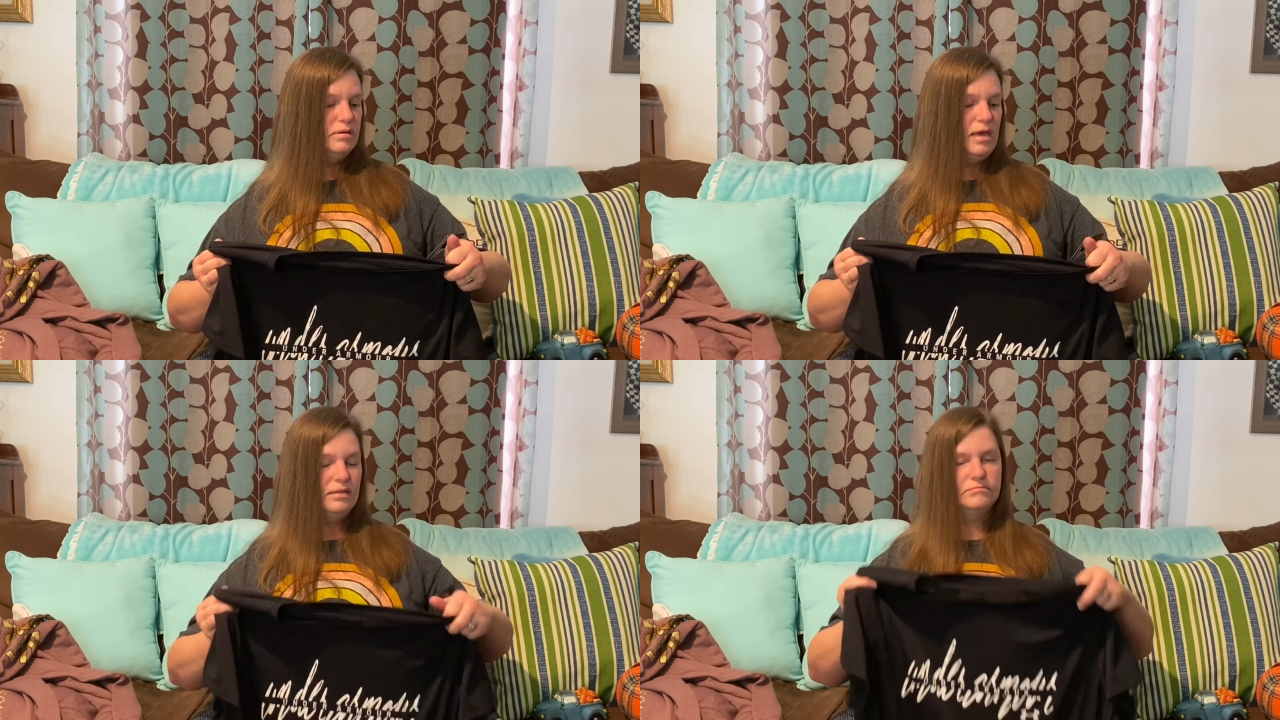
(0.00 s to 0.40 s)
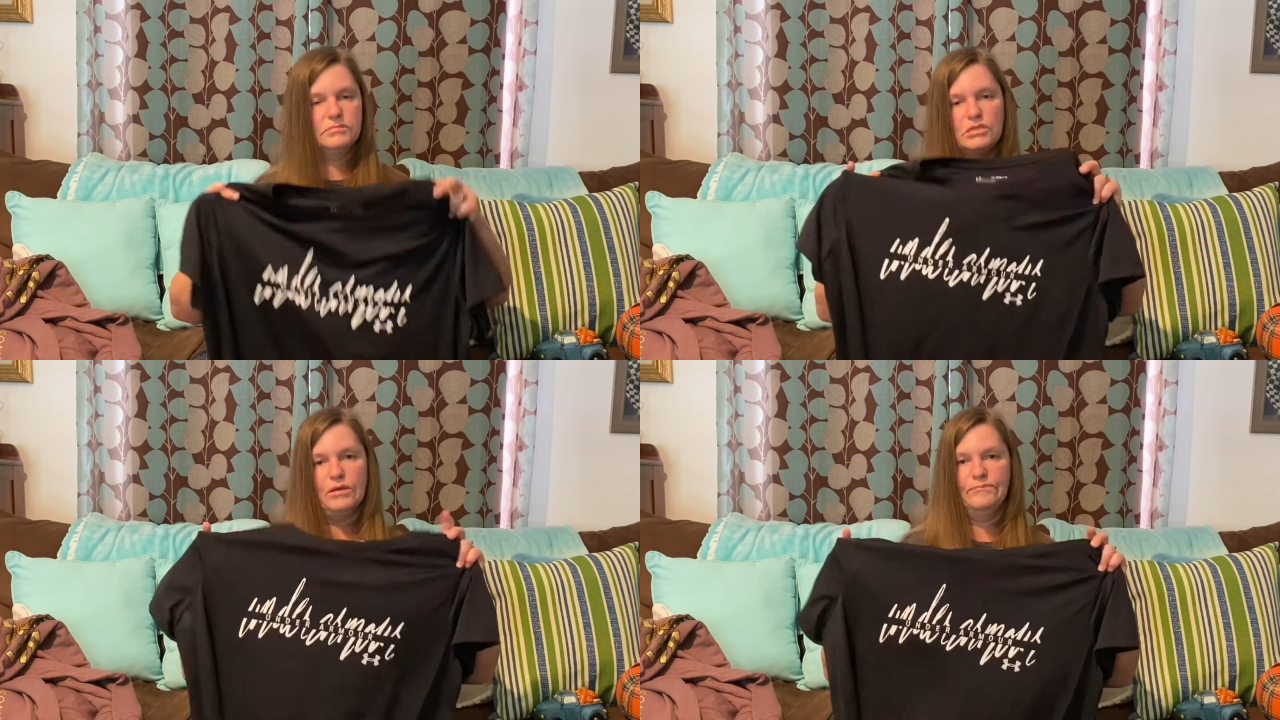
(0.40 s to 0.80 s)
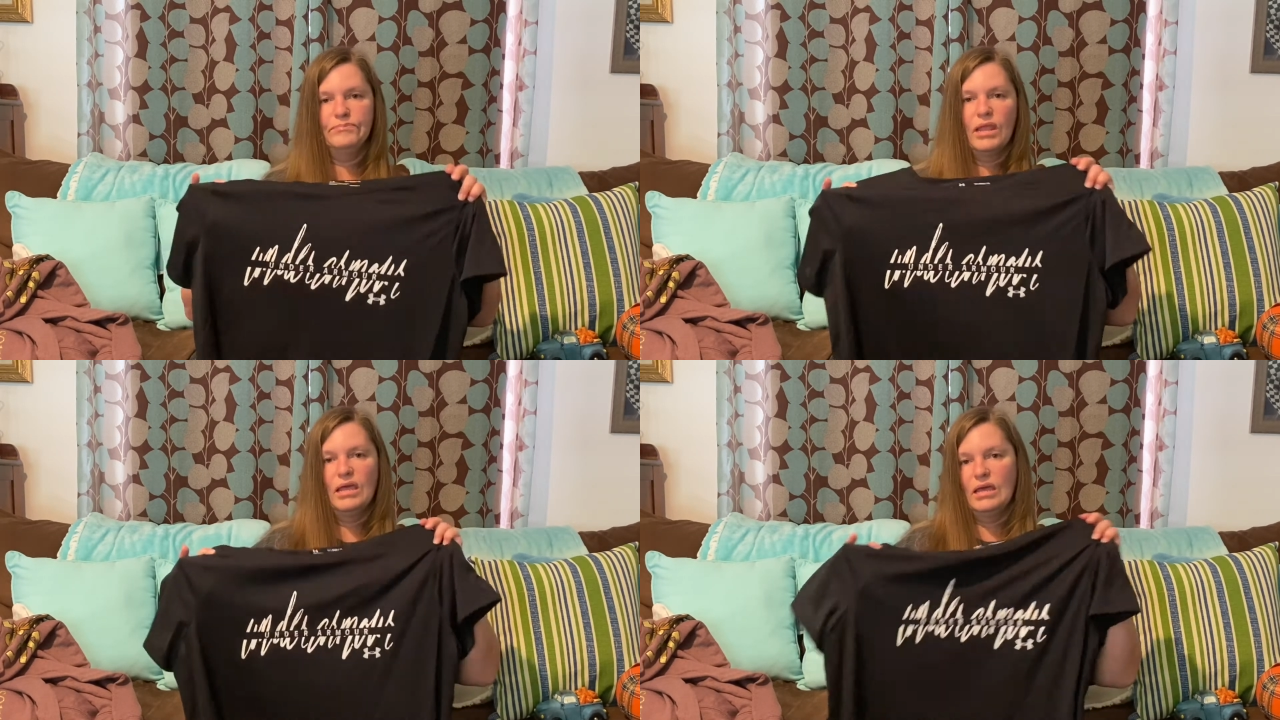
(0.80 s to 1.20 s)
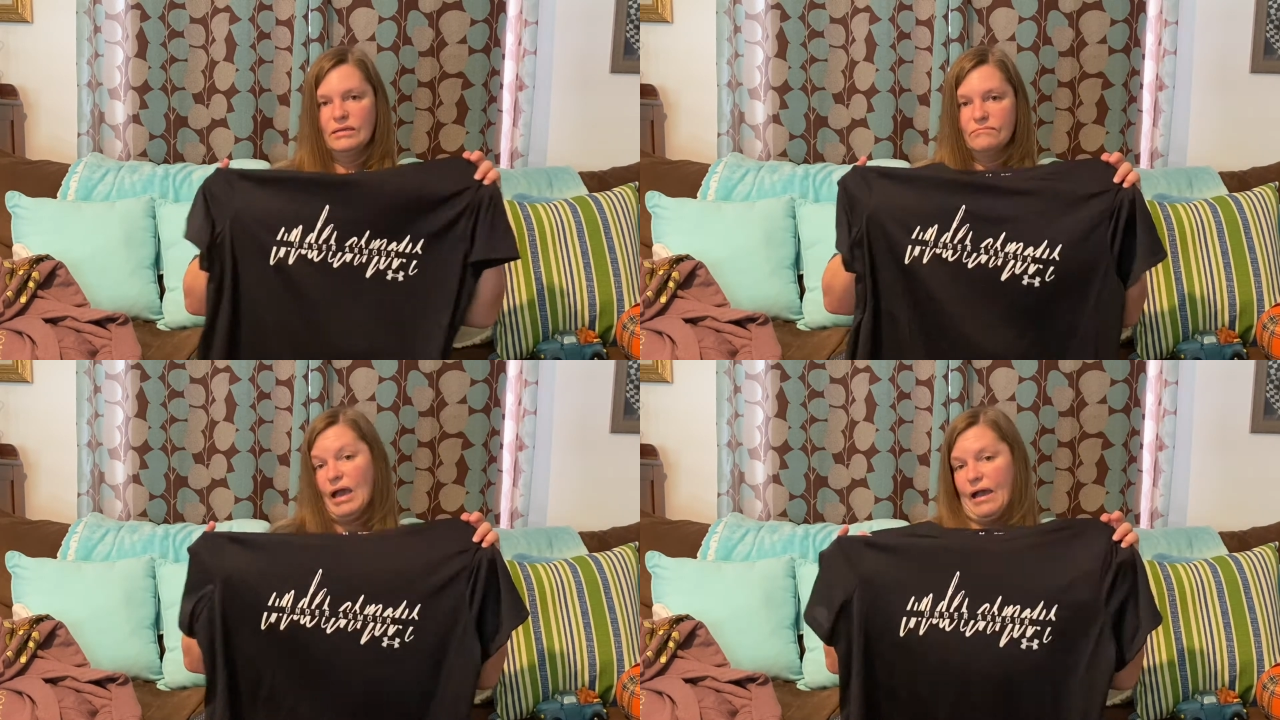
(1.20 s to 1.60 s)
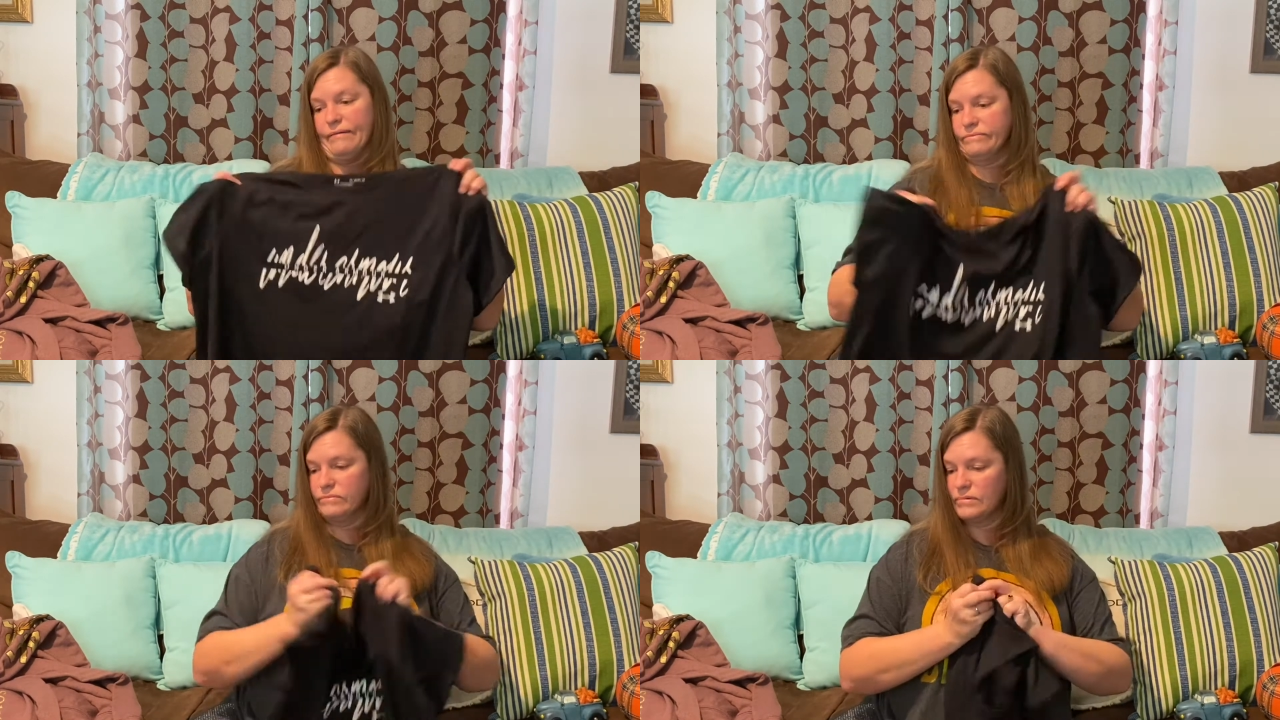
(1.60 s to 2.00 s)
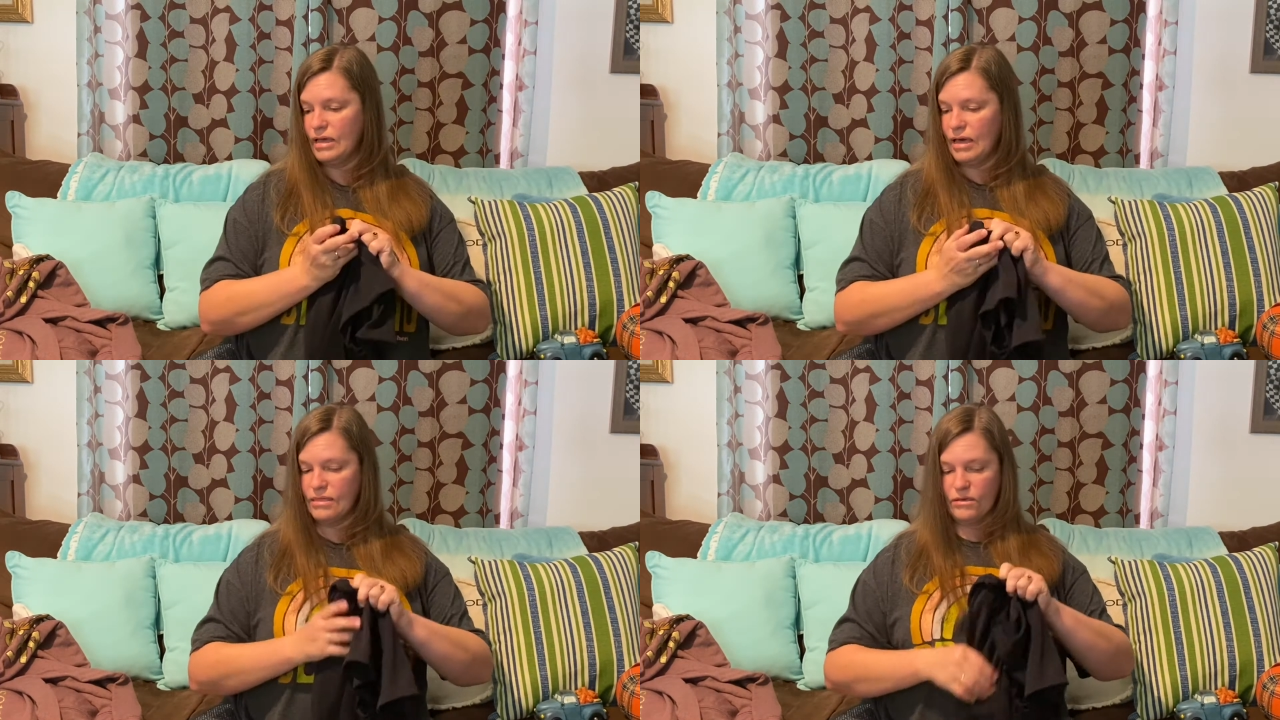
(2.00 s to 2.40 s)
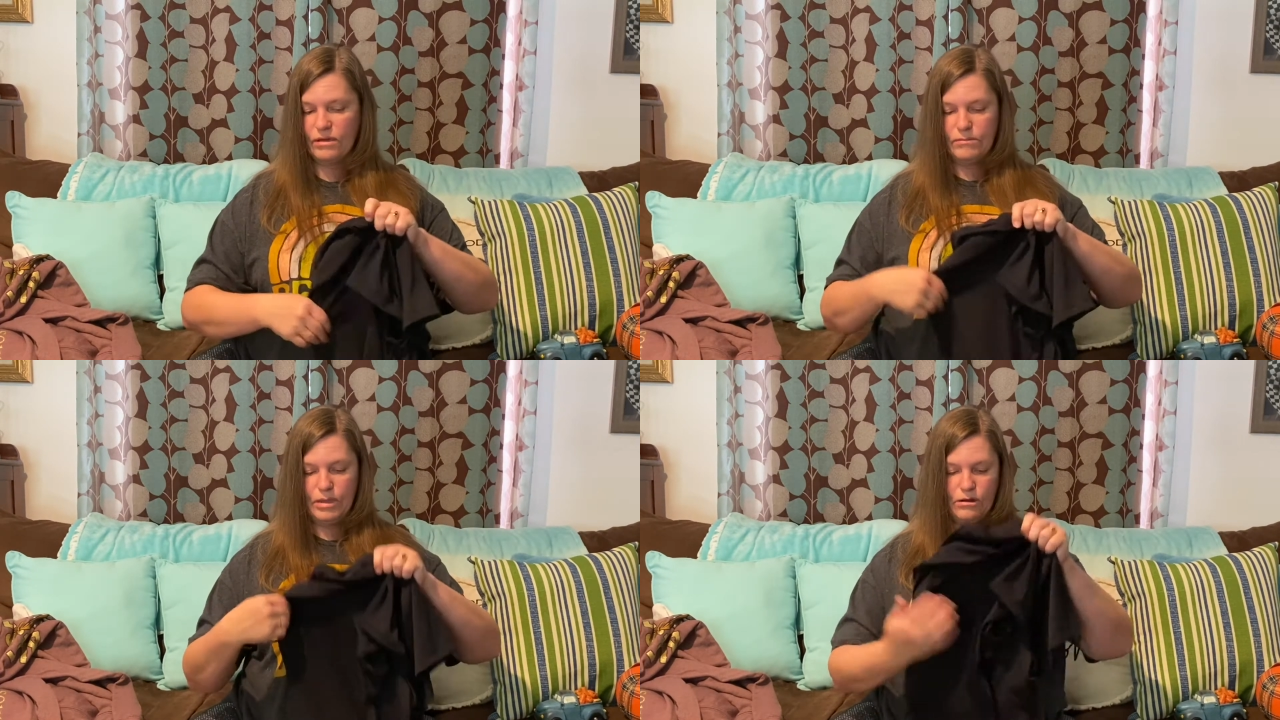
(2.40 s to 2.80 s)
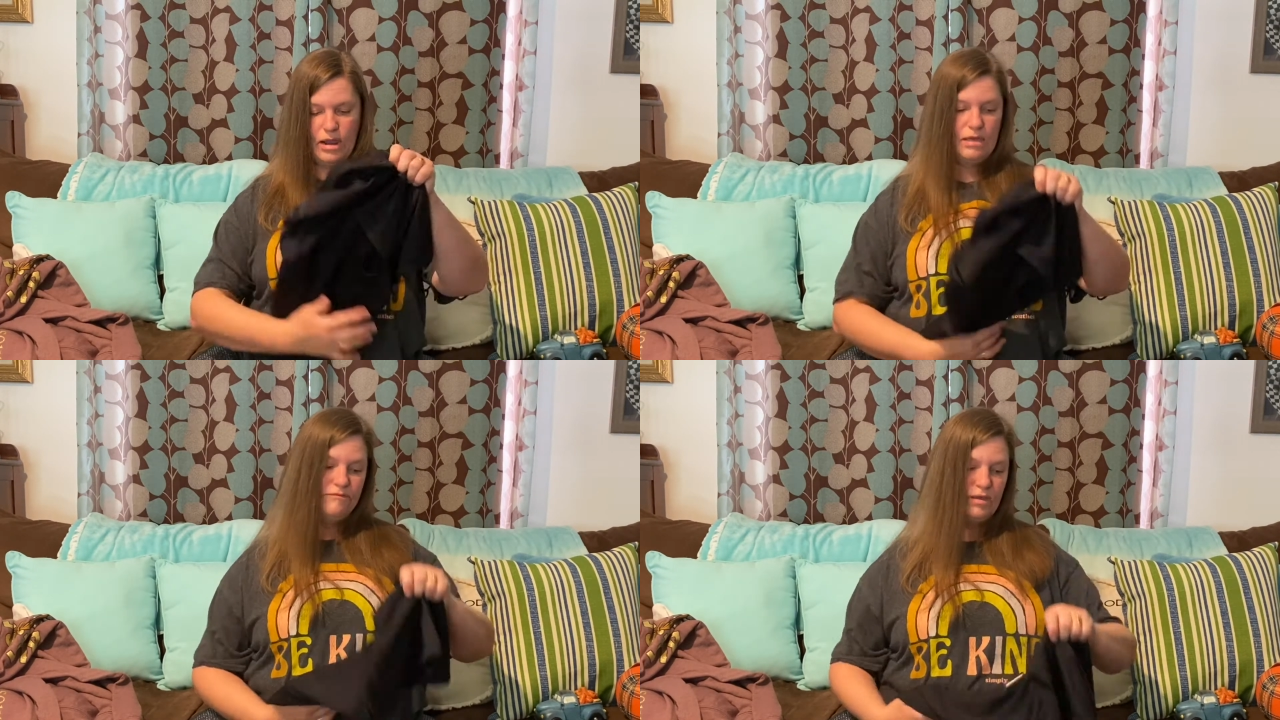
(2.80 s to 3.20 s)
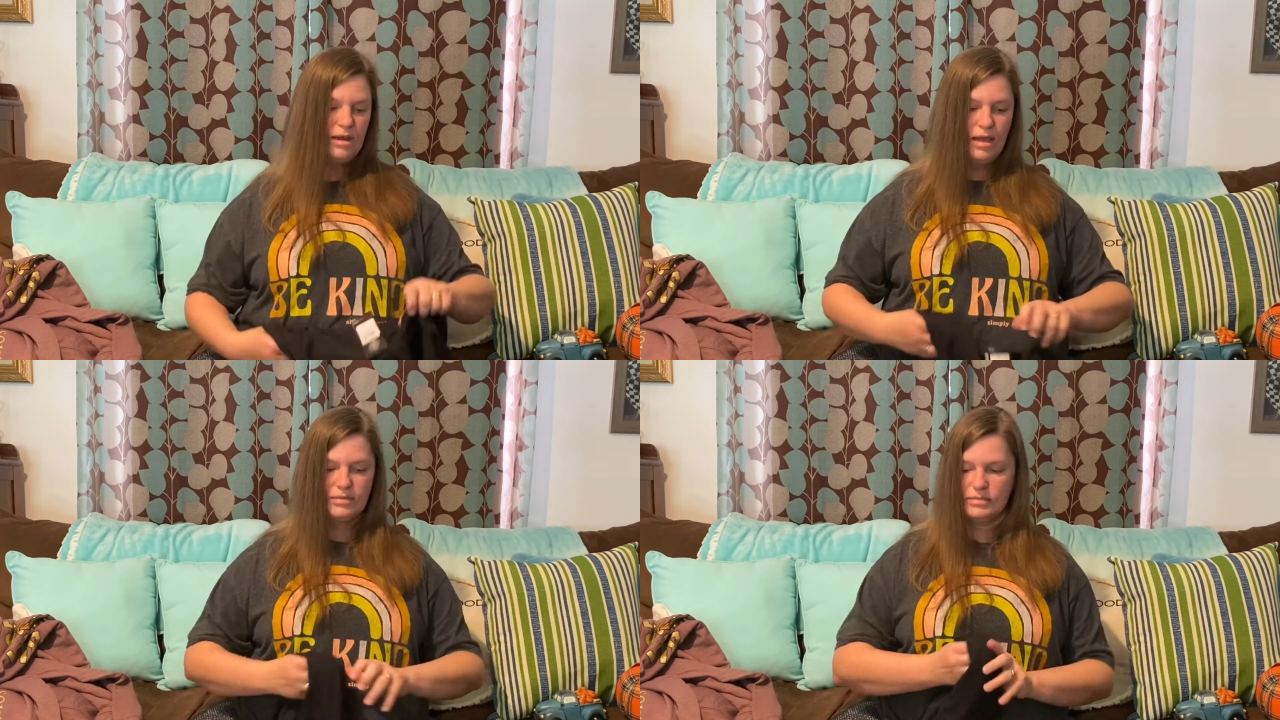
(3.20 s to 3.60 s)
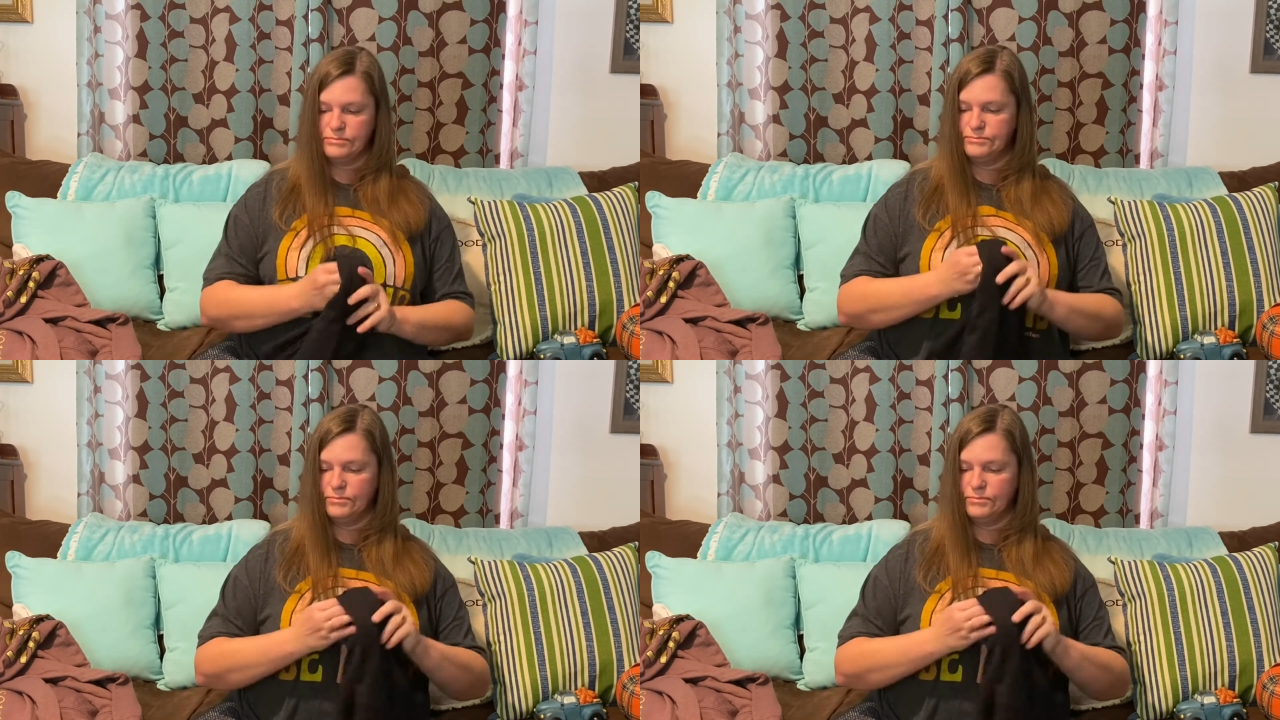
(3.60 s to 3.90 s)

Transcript: and so I thought that would be great. It fit nice.